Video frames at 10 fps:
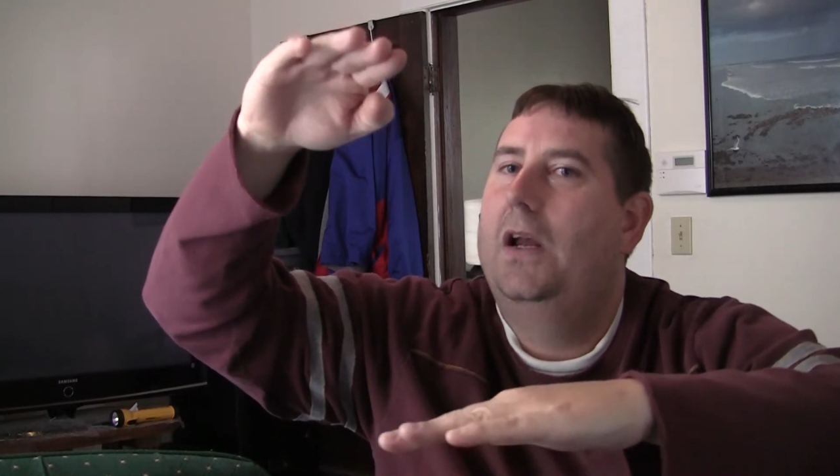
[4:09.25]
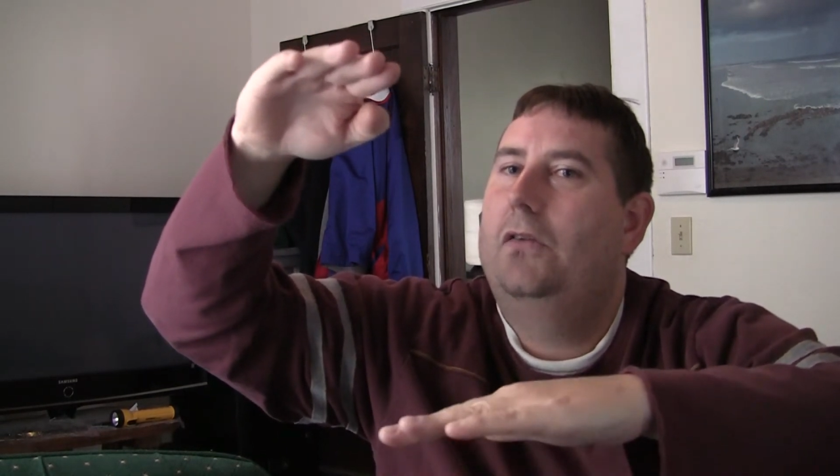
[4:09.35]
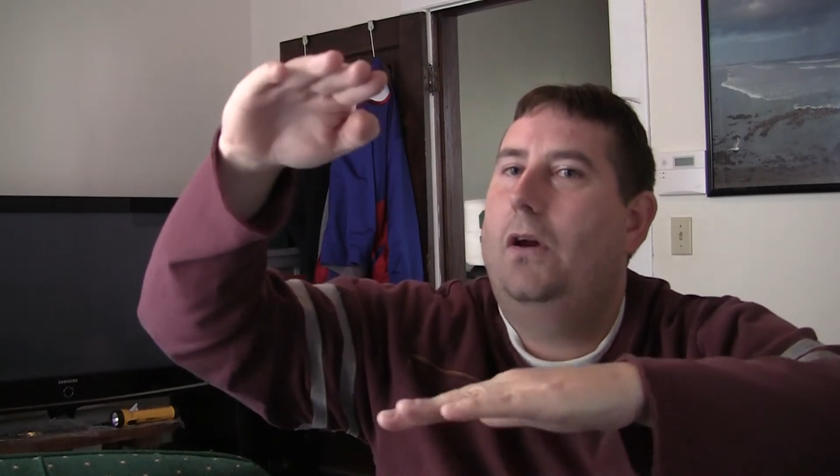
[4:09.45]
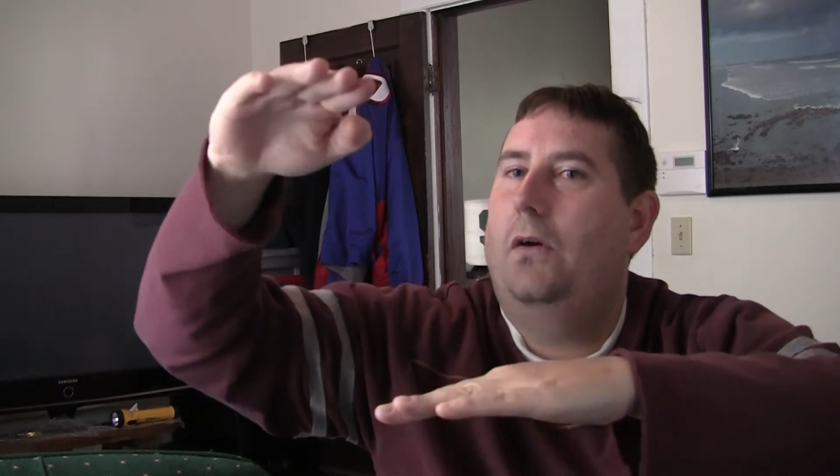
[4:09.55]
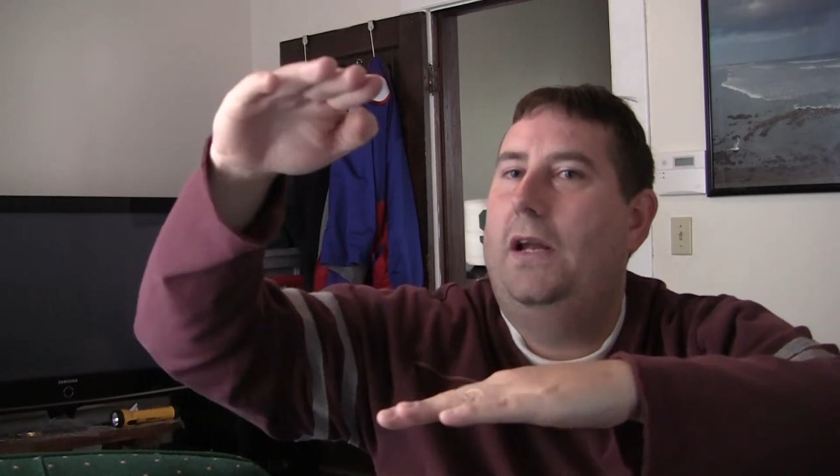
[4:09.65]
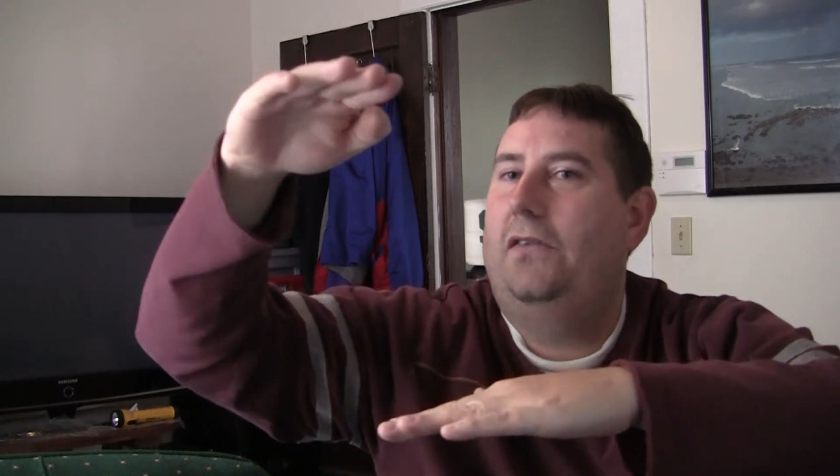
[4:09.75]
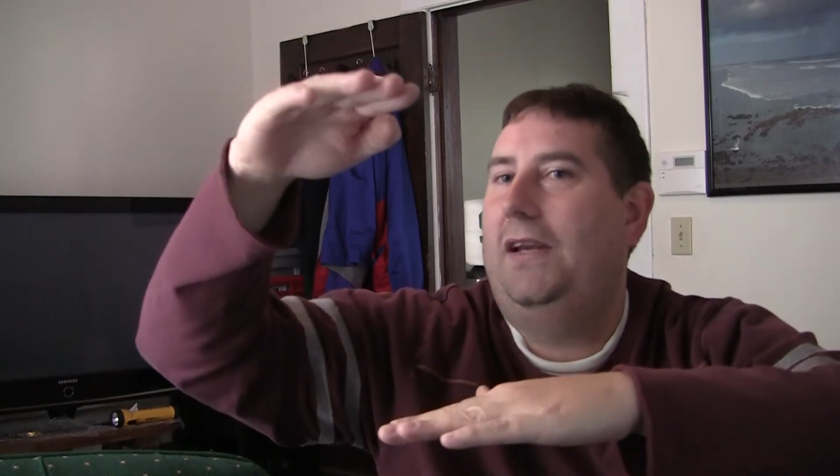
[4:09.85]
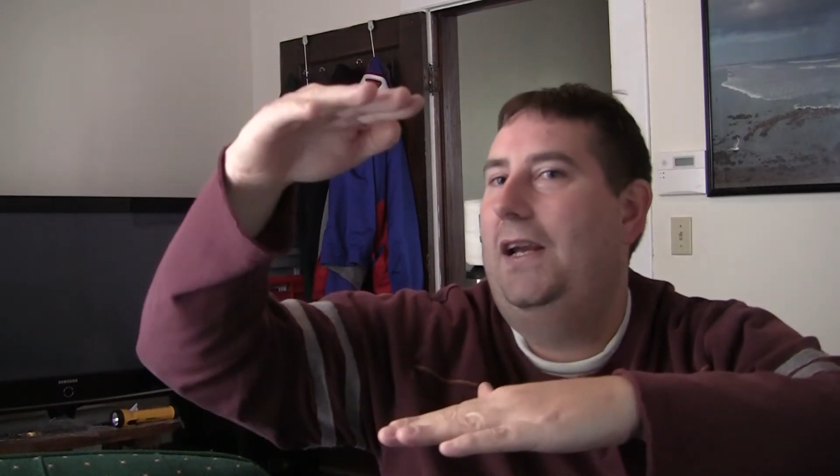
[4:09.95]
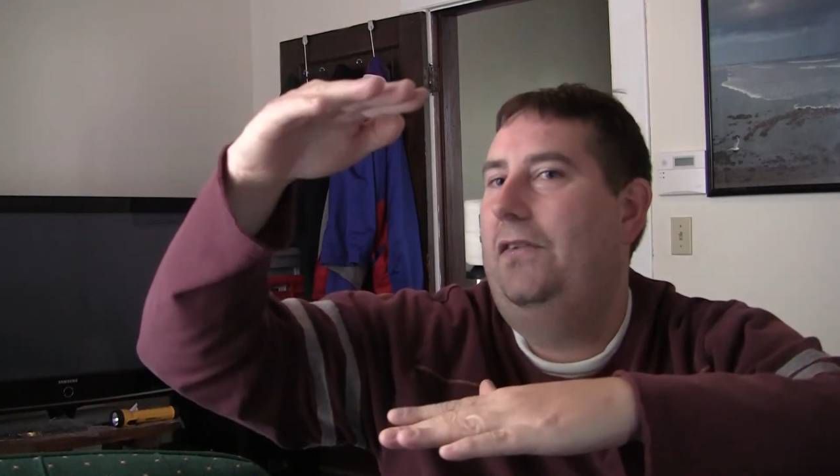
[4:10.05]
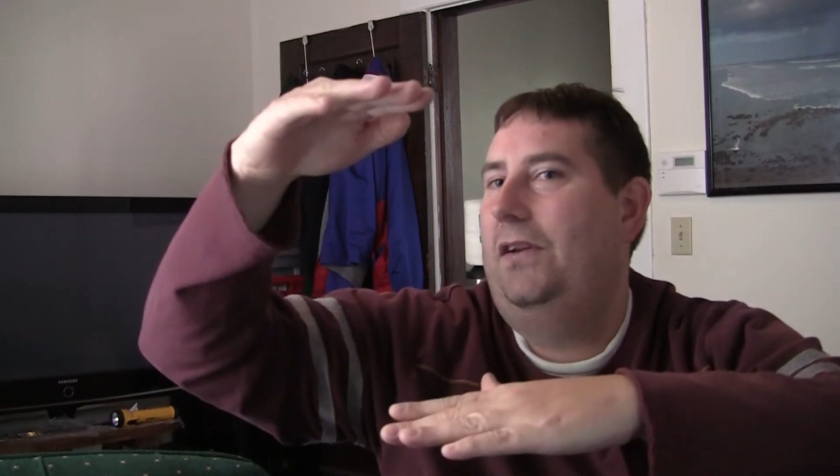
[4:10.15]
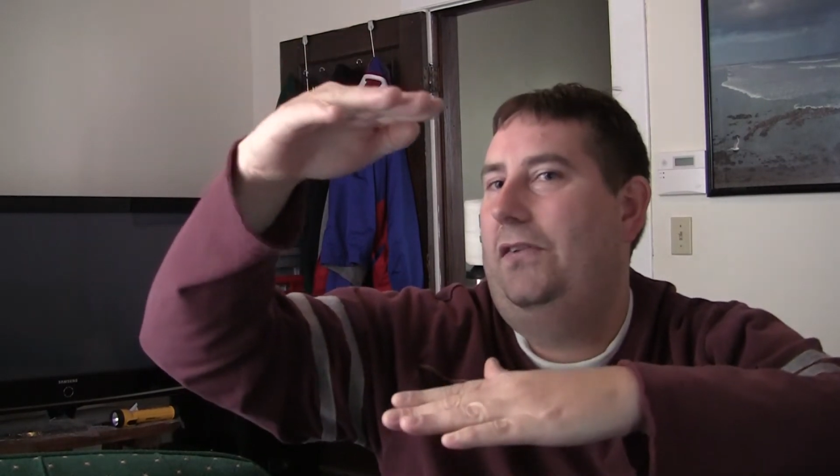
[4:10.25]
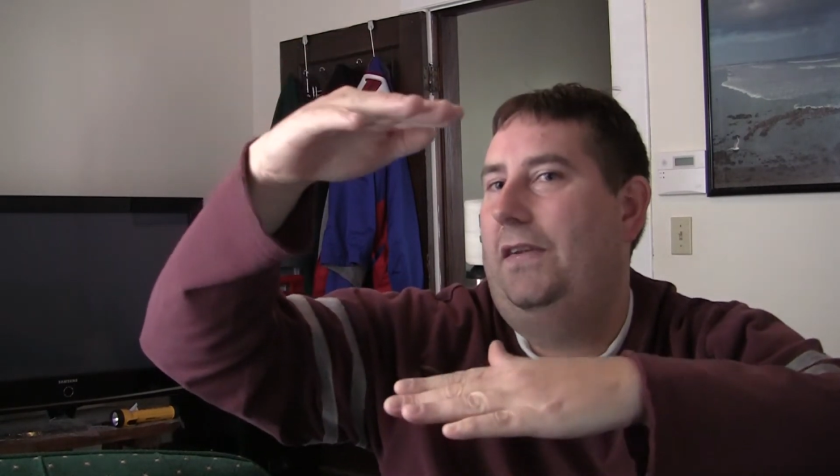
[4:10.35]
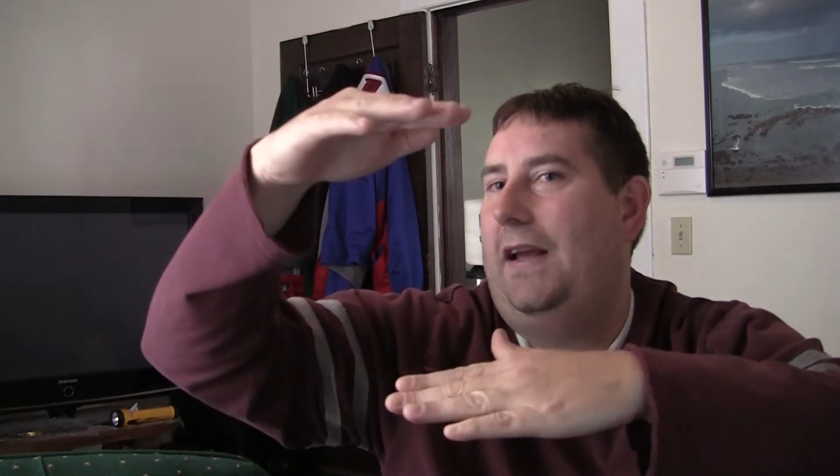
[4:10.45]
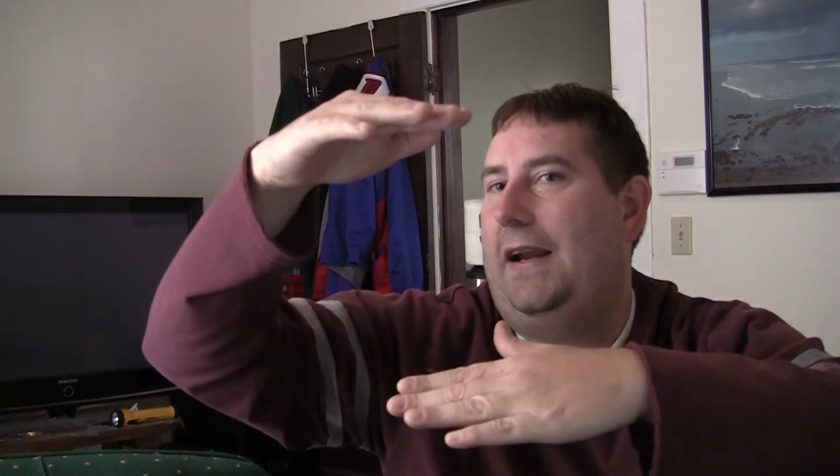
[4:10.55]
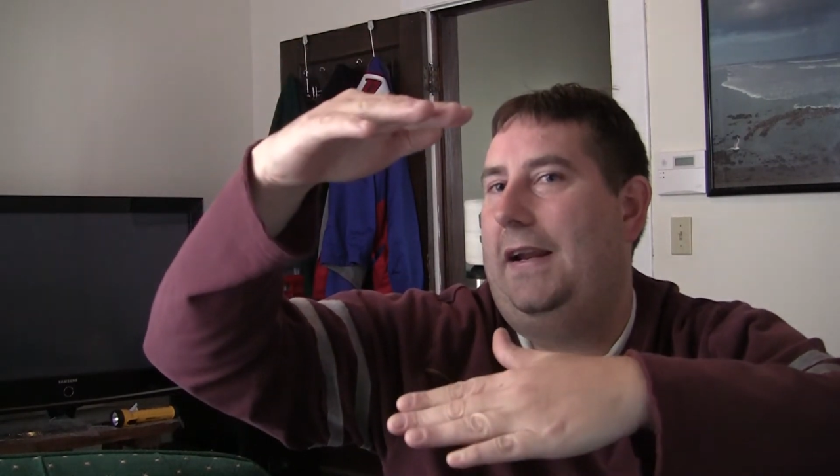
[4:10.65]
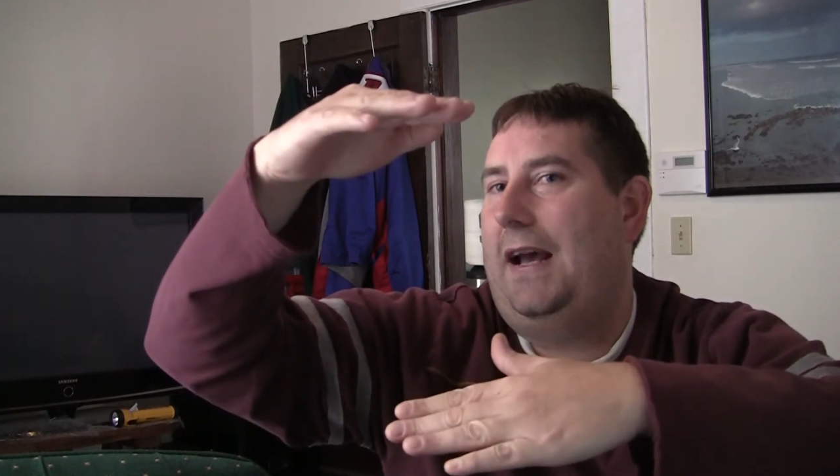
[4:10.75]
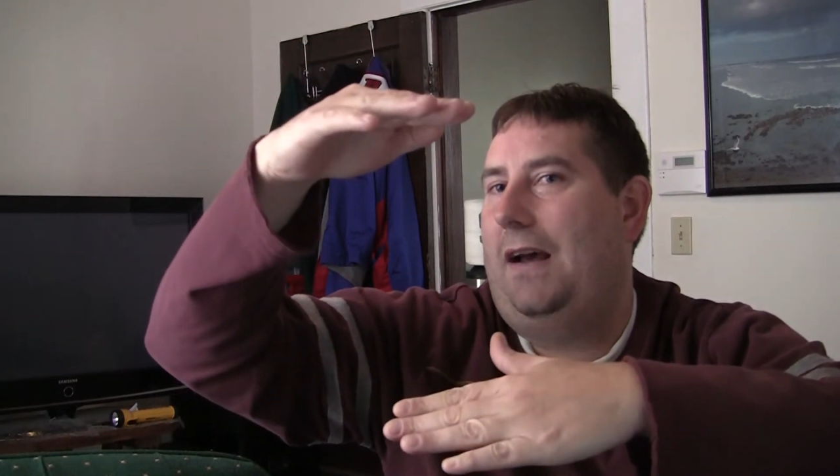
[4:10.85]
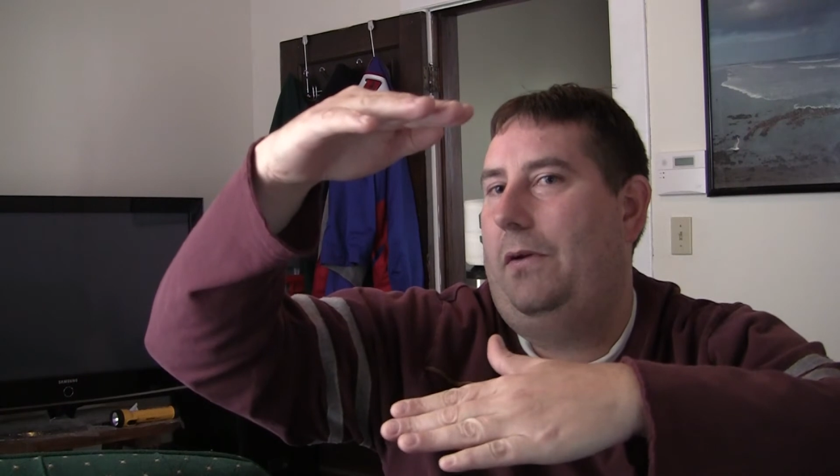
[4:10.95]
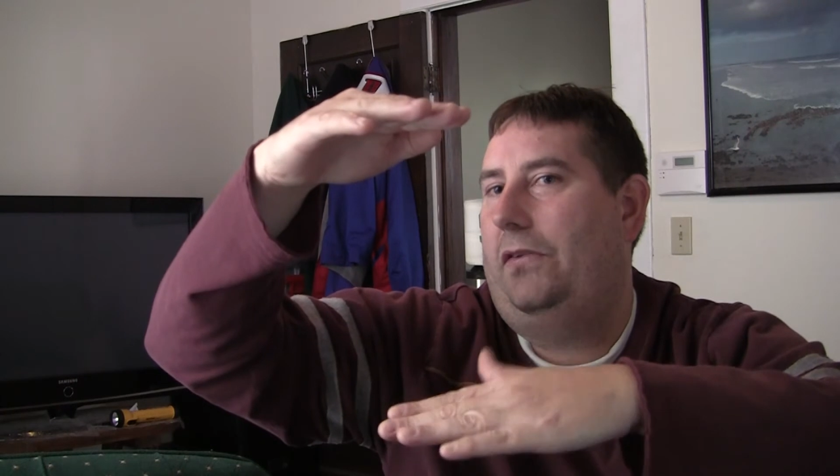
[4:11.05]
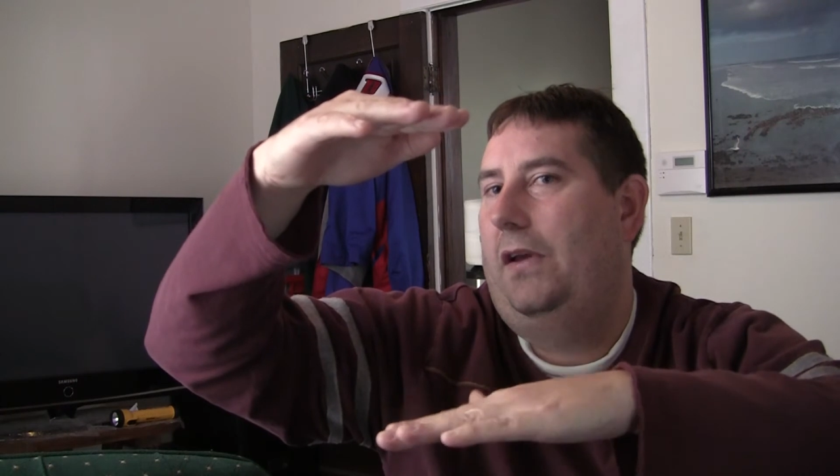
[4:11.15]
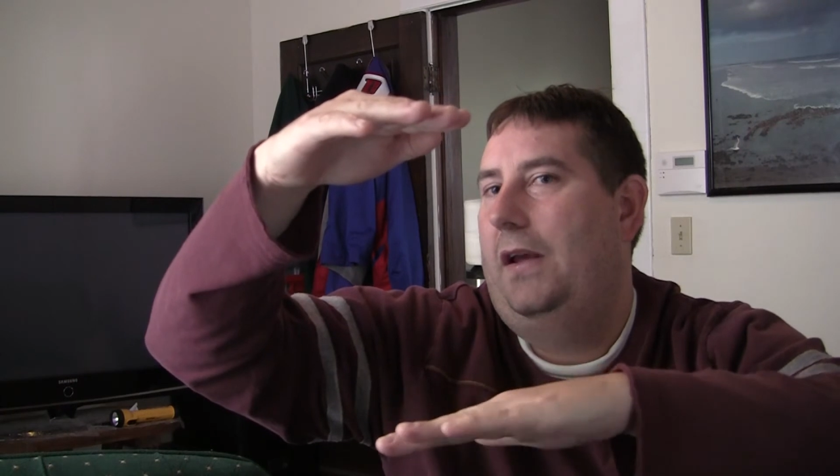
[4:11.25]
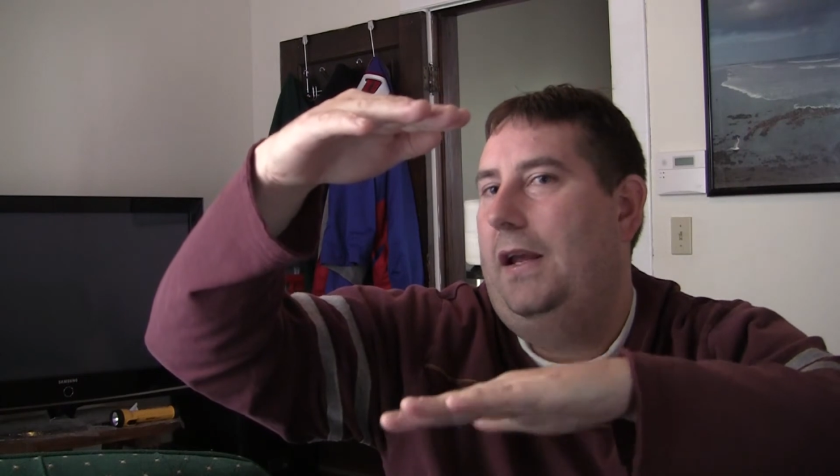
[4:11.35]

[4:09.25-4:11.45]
So it's easy to see the economics.